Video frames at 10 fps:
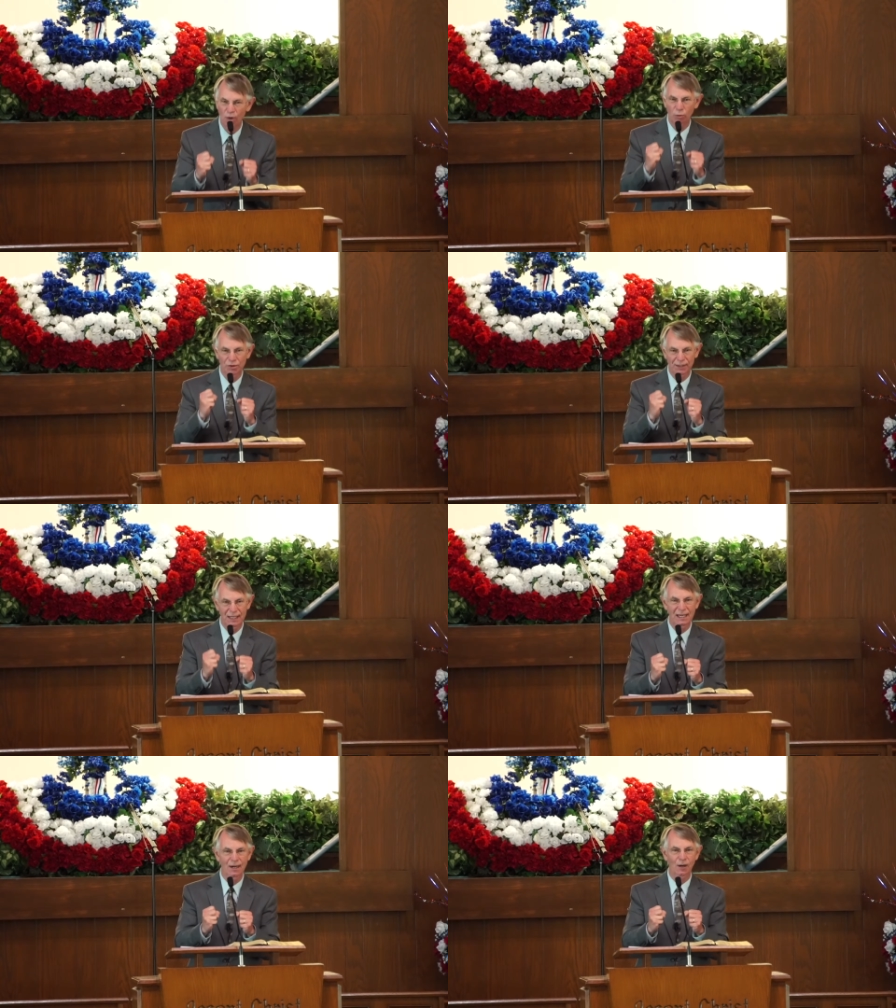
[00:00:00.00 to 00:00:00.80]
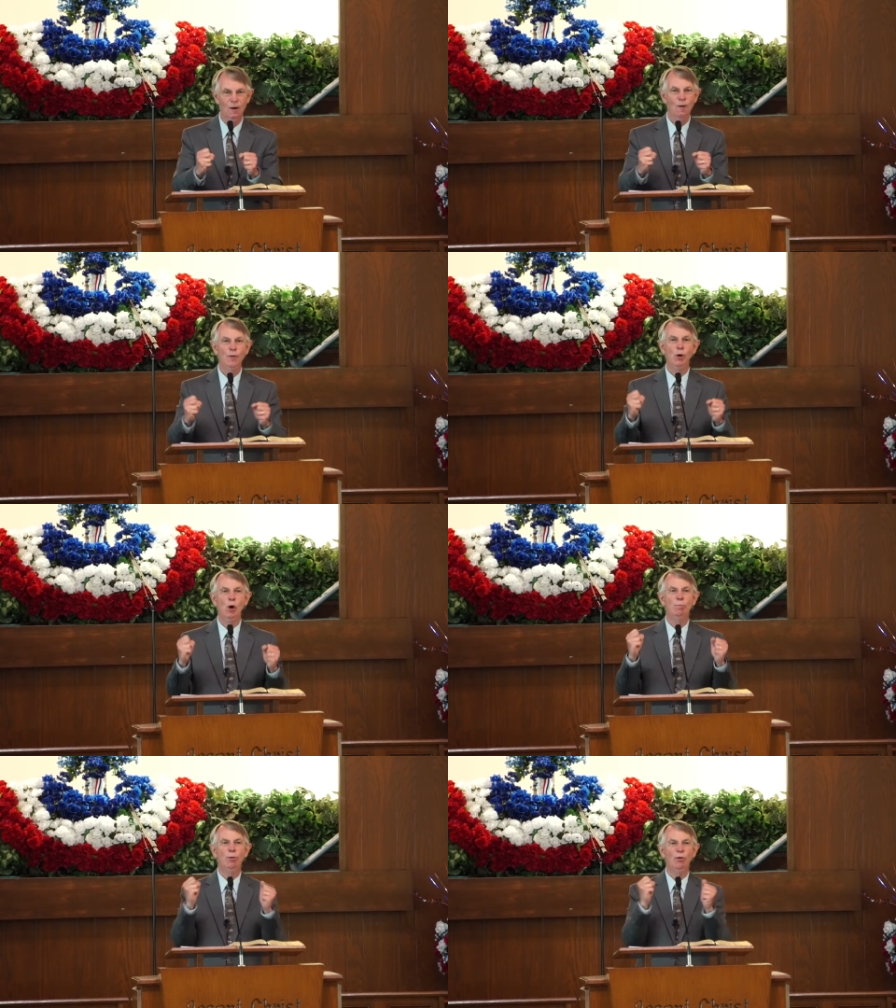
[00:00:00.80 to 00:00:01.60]
And we'll see here, they're
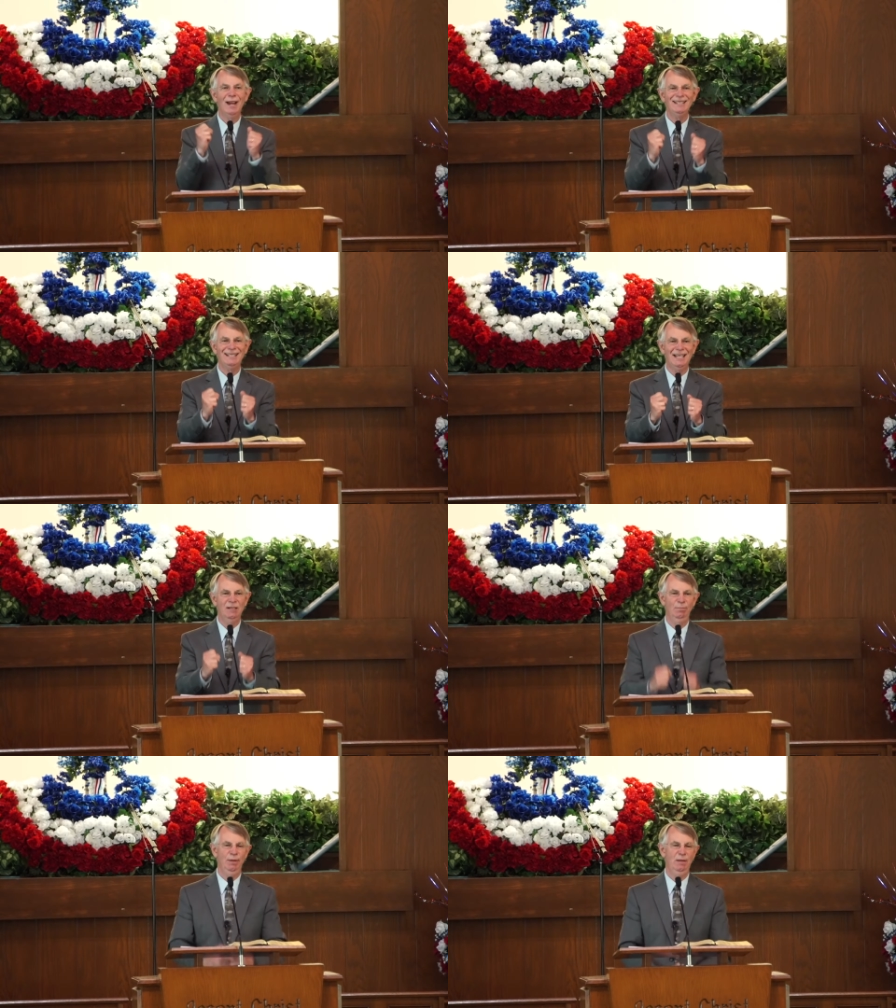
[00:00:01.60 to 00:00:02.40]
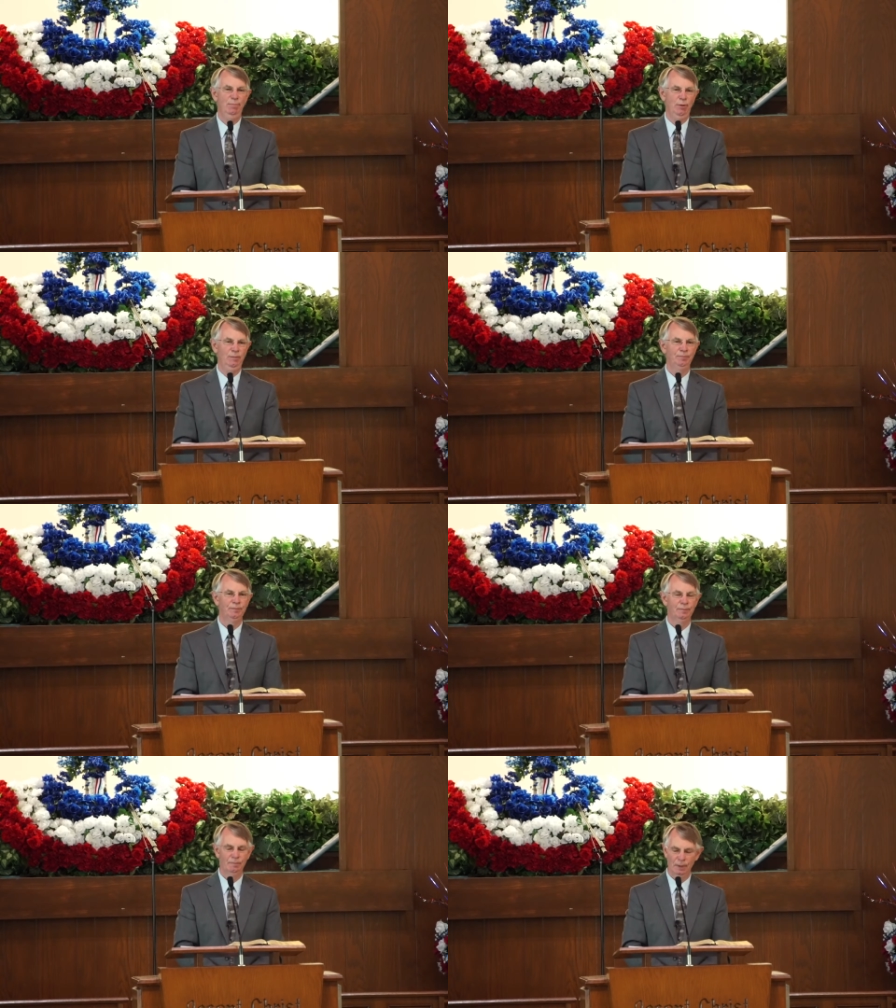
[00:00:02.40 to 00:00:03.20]
oppressing people,
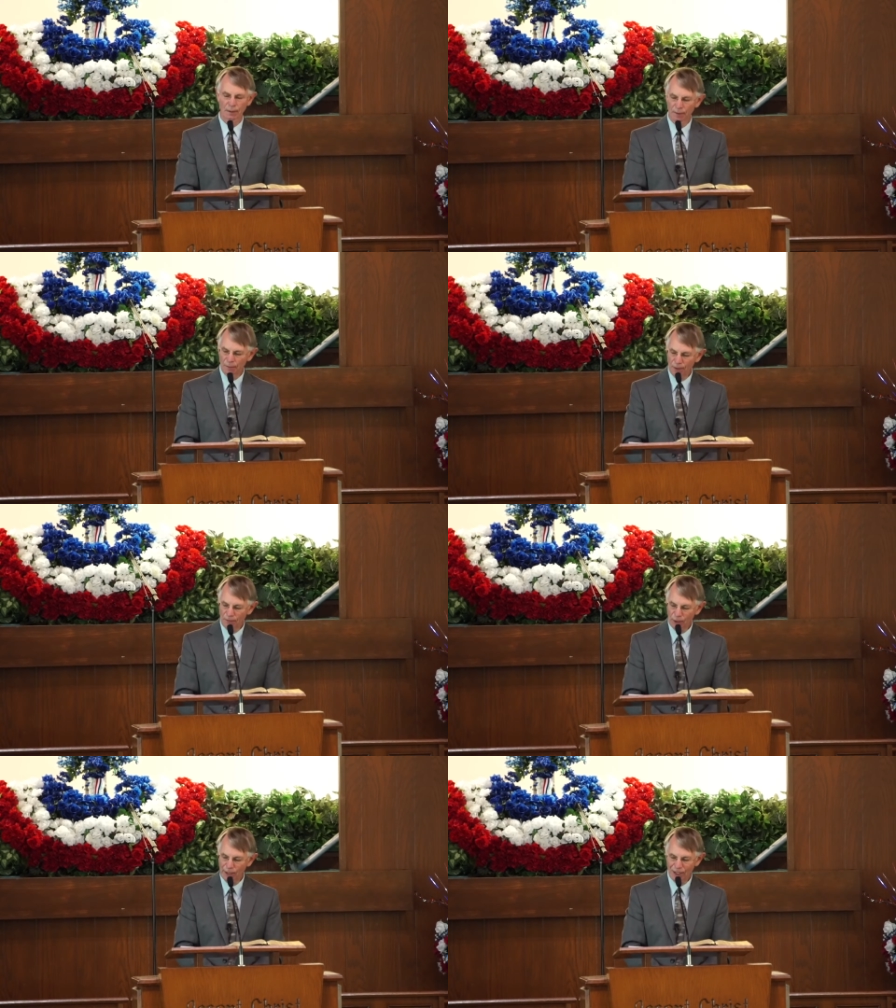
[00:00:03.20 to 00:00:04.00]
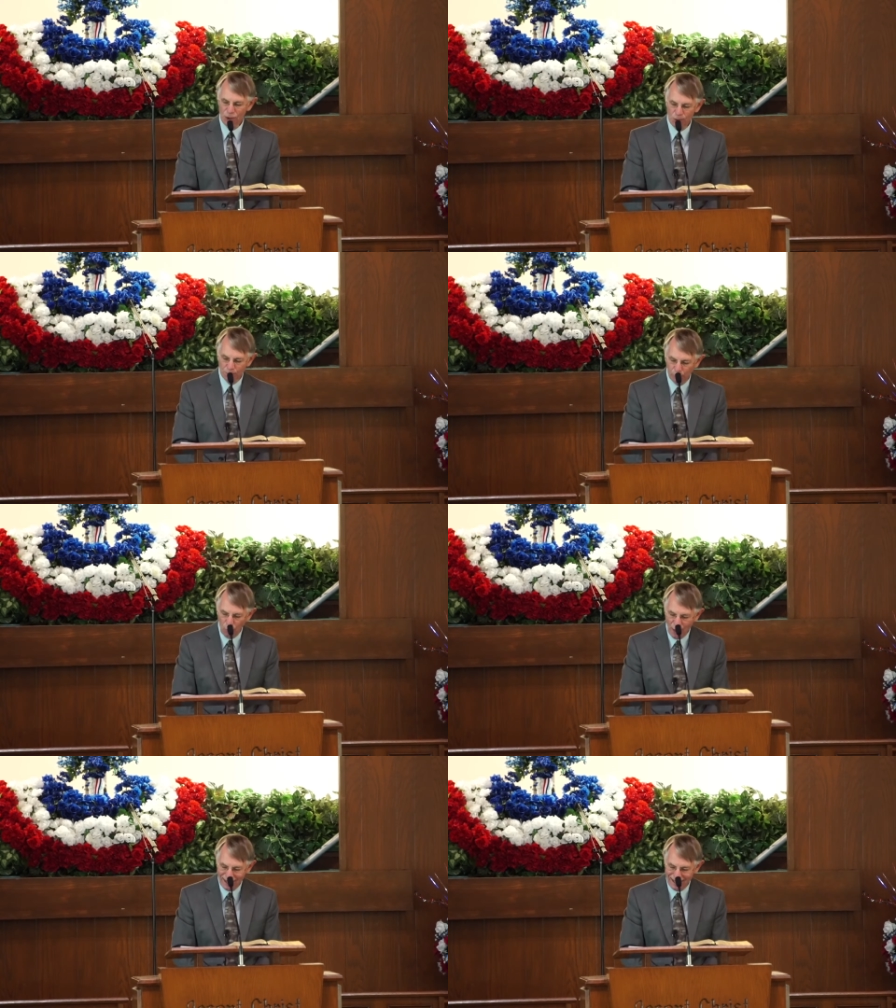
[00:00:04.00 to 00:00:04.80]
they're, they're
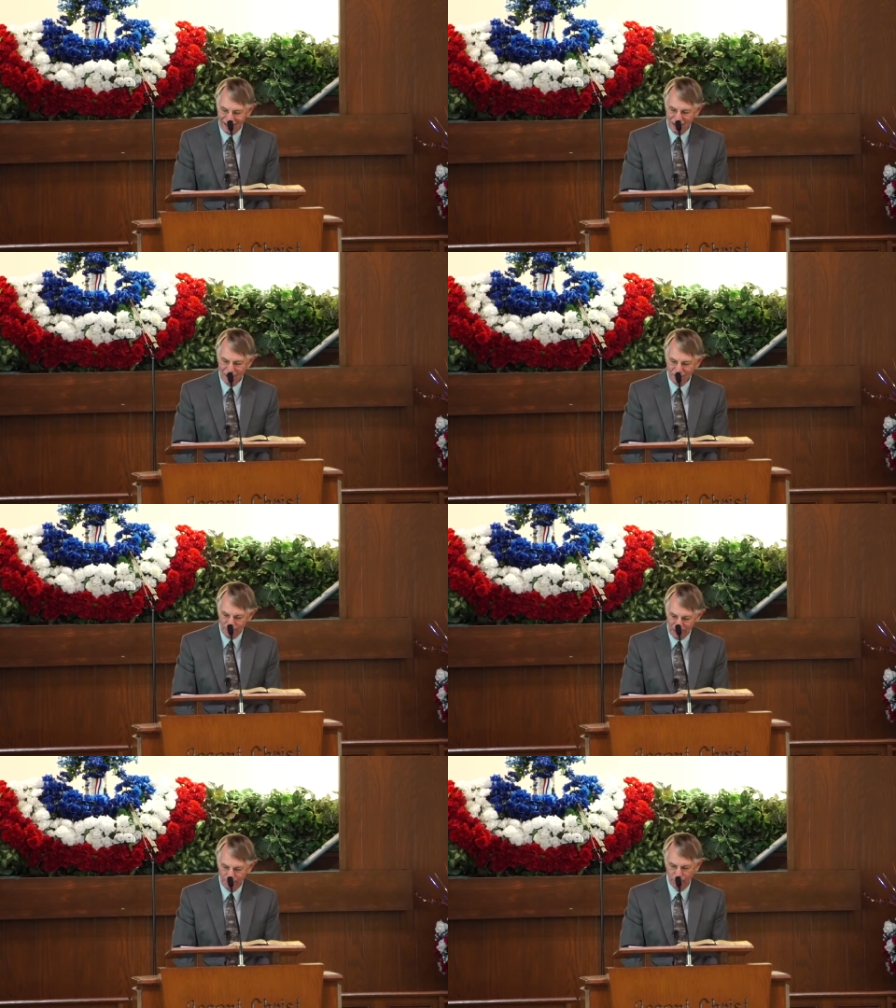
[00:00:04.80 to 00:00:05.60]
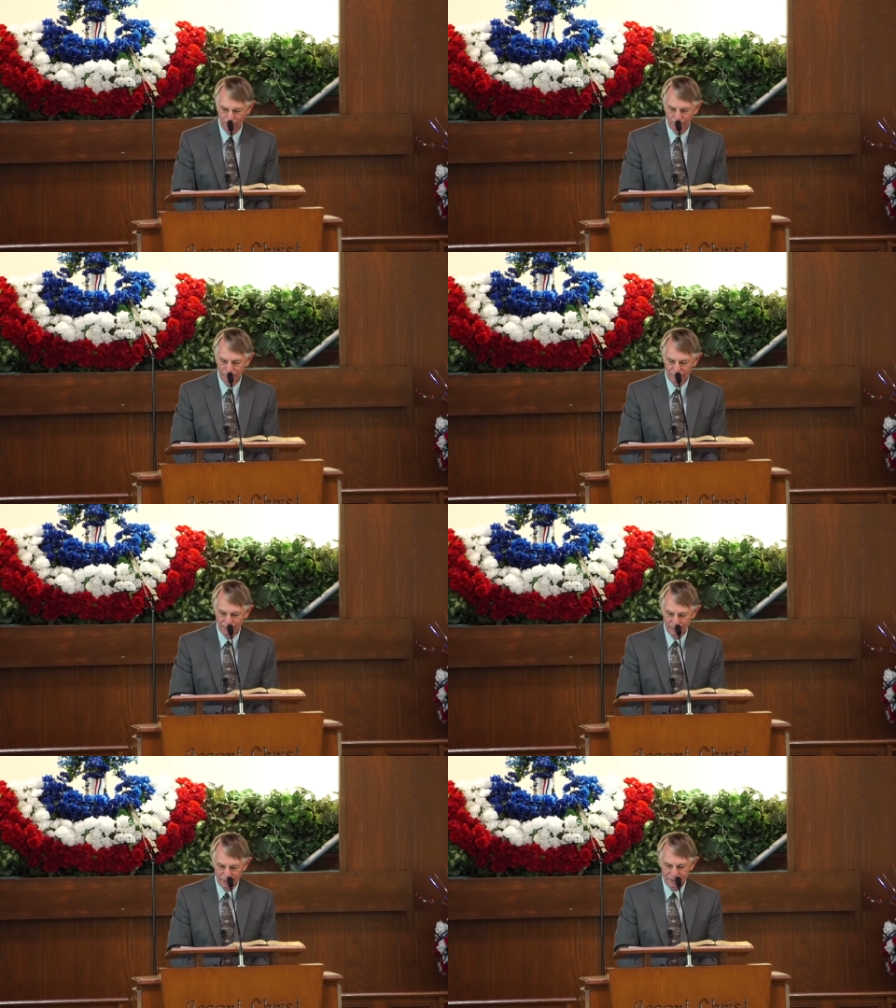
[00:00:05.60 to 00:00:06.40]
exploiting people.
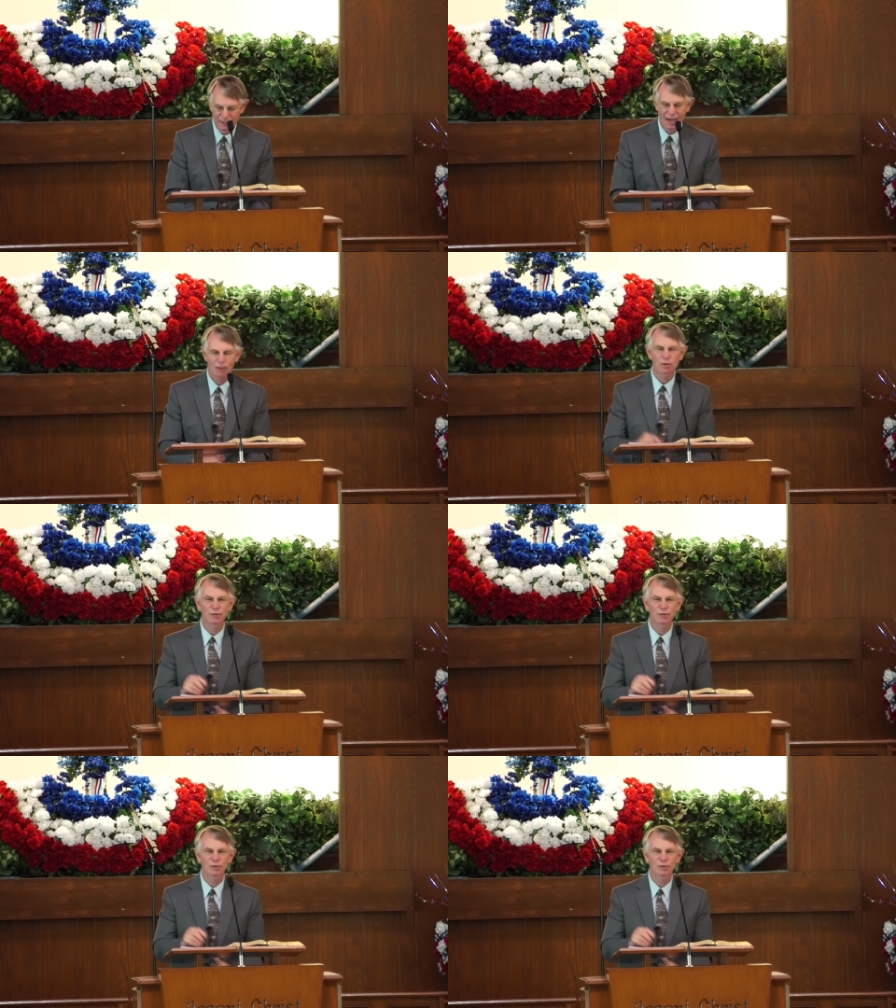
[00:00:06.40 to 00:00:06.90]
See, God was